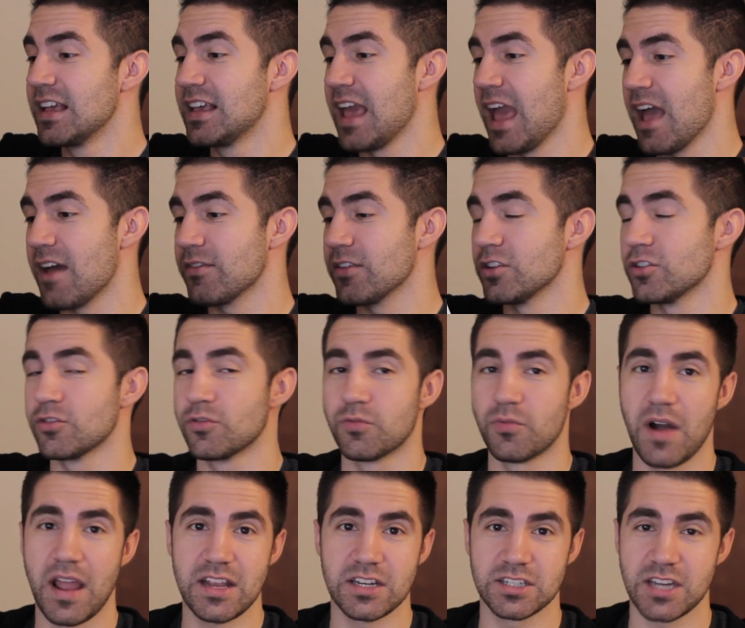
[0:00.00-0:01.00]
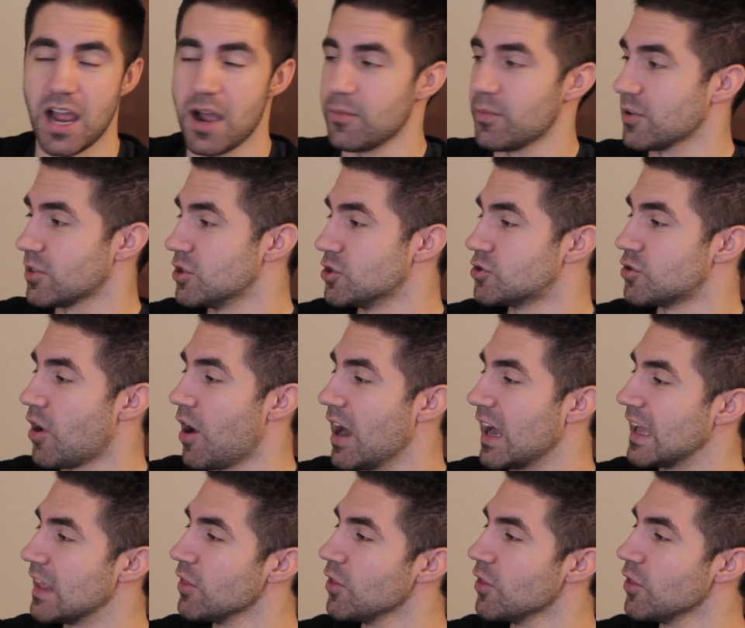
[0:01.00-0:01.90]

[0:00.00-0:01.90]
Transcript: Gavin, great job with the drawing.